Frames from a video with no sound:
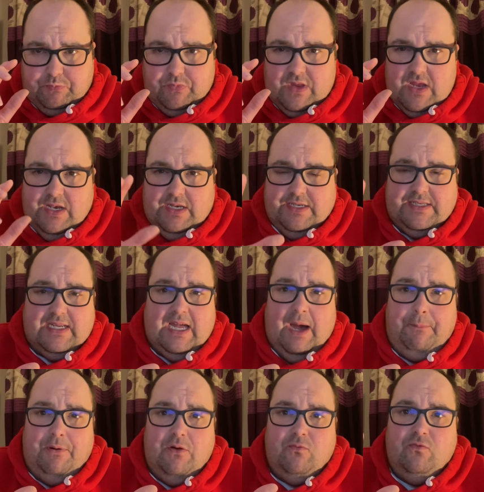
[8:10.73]
There's a
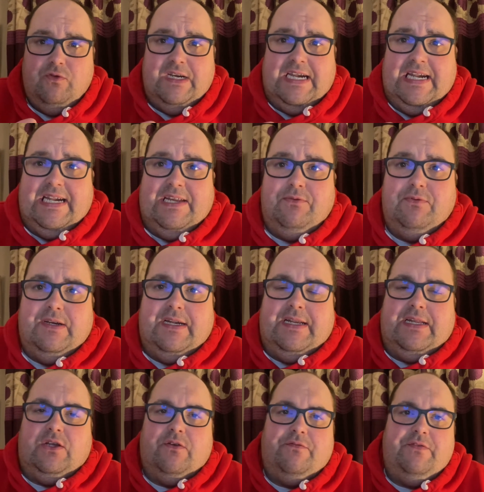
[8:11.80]
couple of really, really
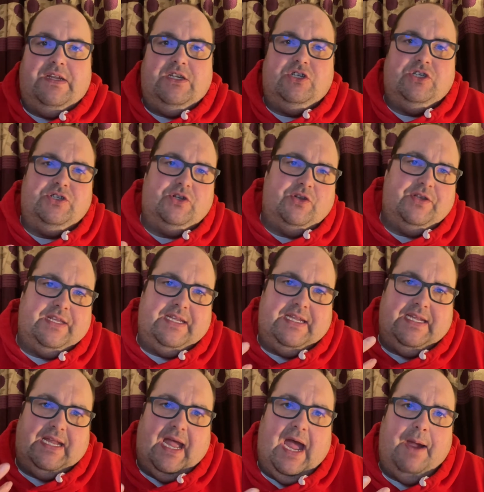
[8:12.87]
good features on
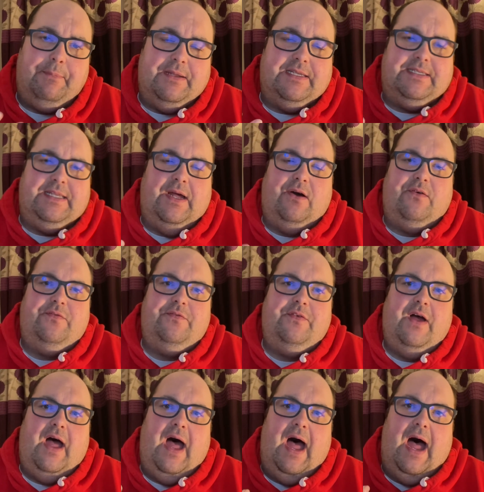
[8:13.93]
the app itself
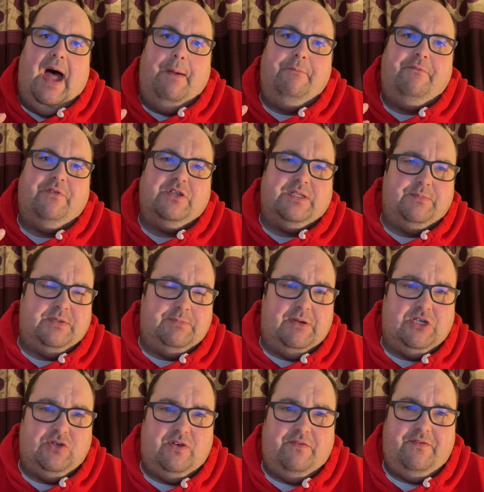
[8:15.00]
for some
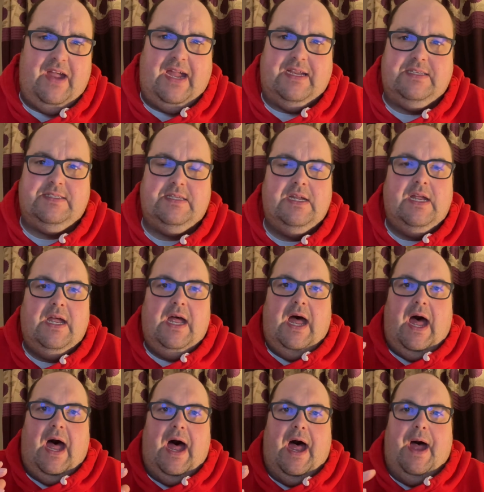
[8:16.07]
special effects.
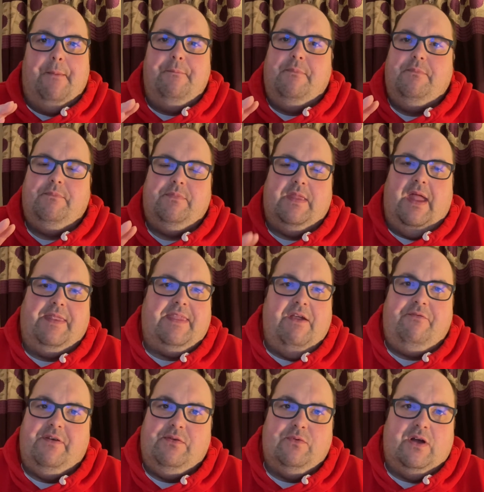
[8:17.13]
They're
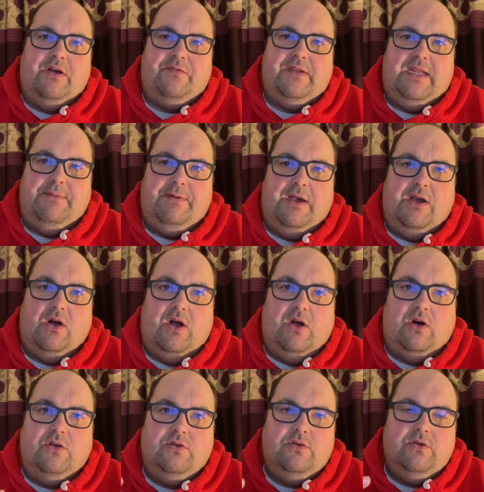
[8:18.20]
definitely worth keeping an eye on.